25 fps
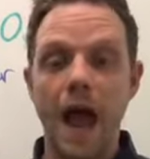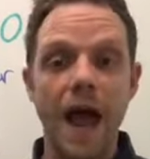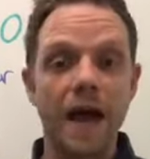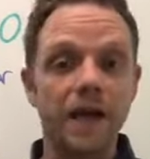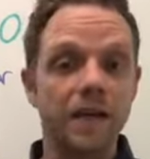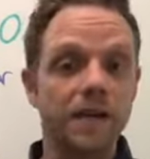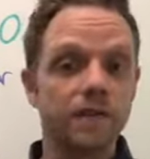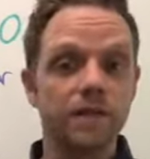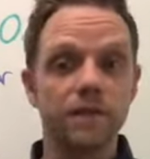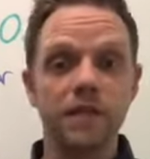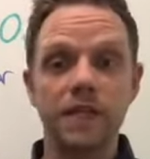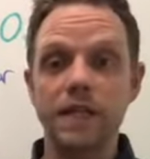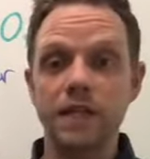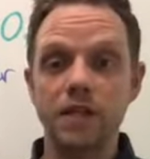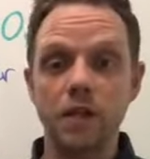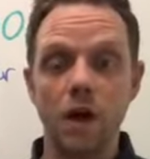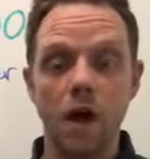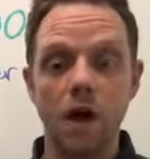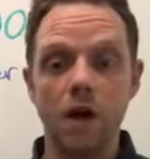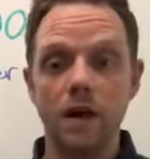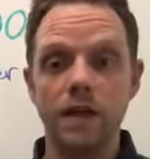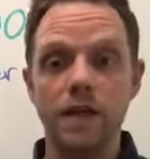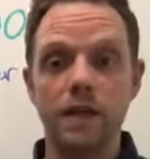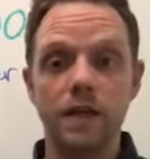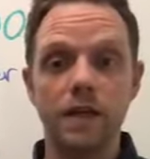actively
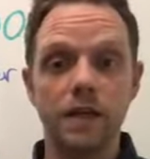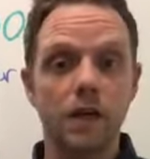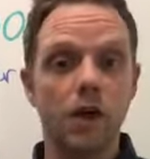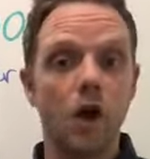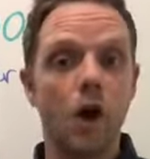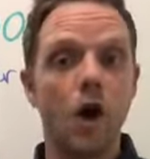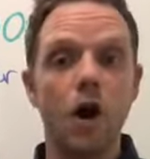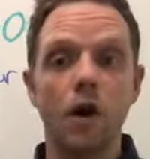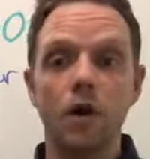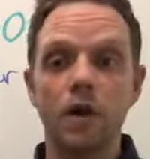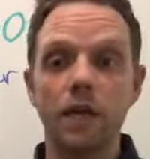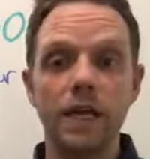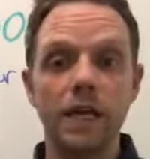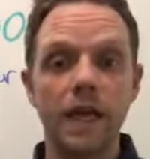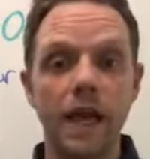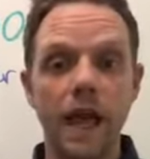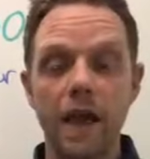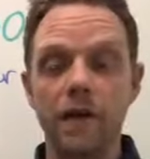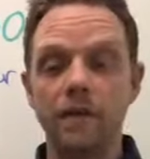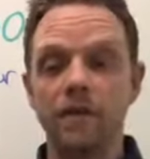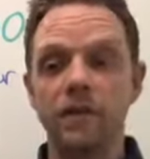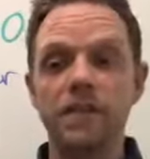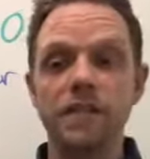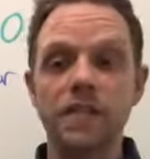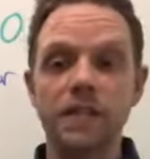talking and calling
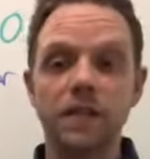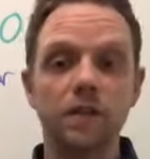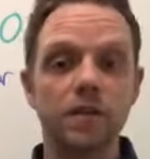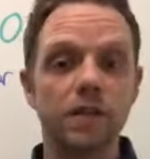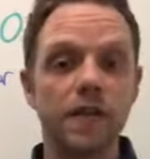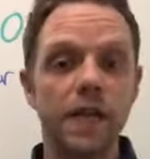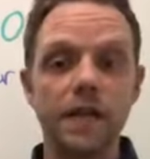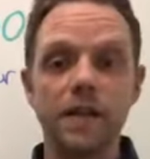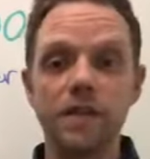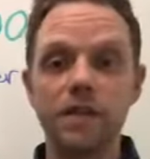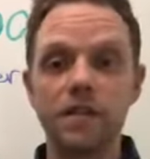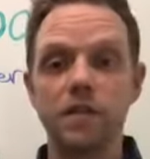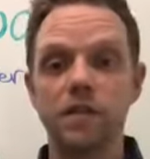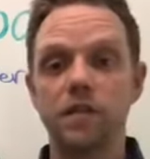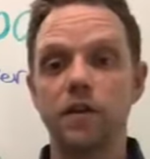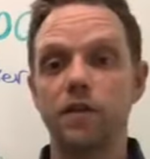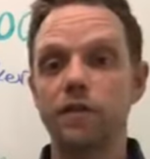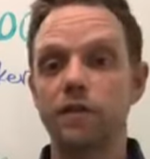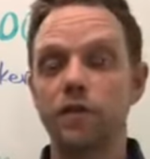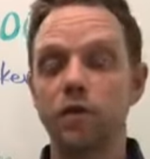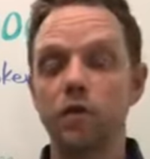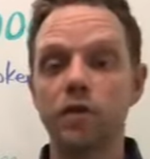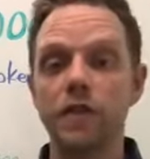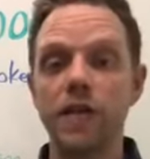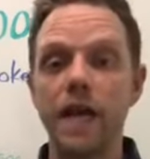every single day. This is their
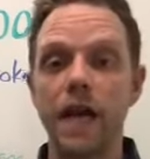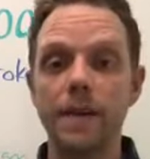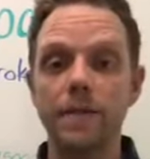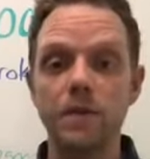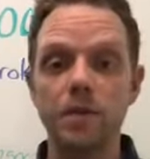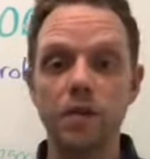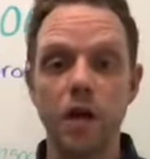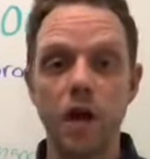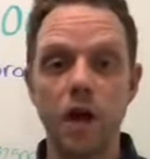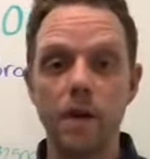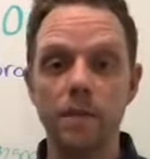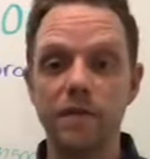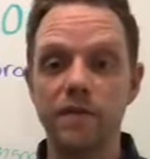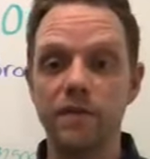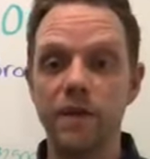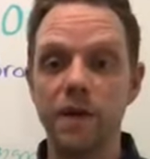full-time job.